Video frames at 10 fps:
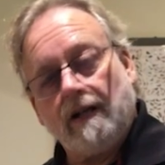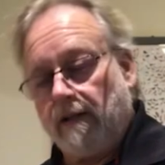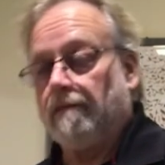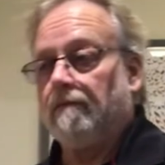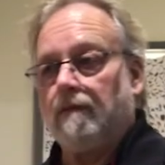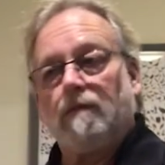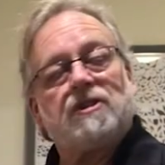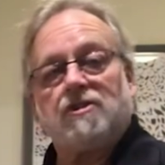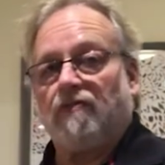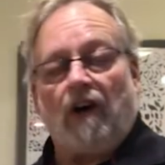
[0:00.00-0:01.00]
and
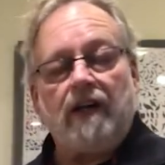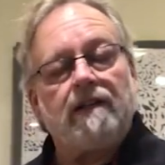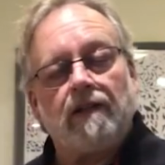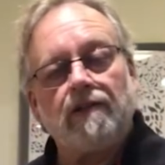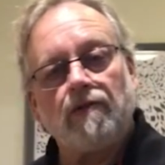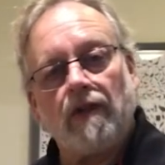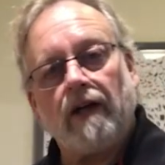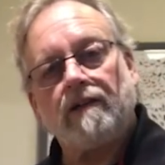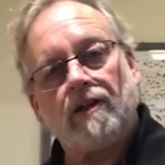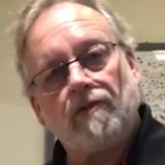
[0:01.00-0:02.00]
which is fine. They do
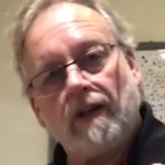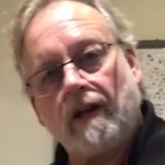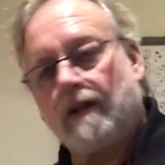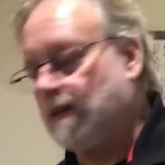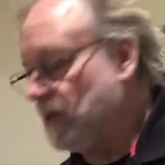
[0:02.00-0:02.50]
that. They do that on